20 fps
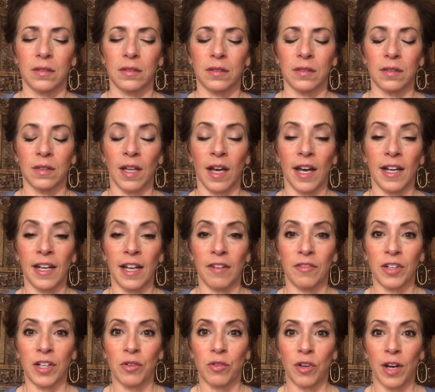Not
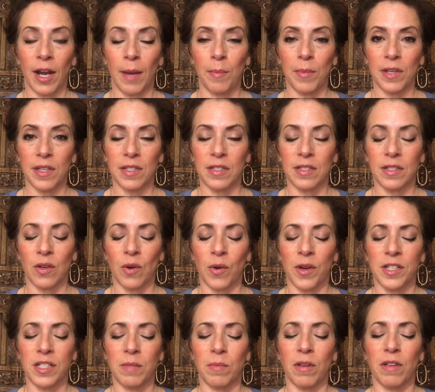every rep is
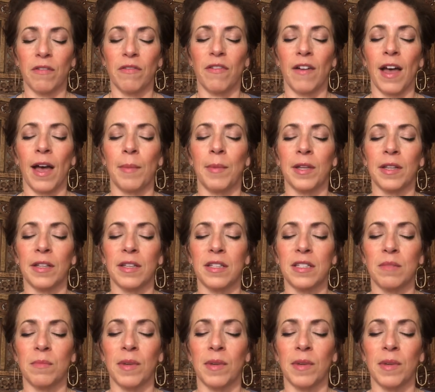going to be fabulous,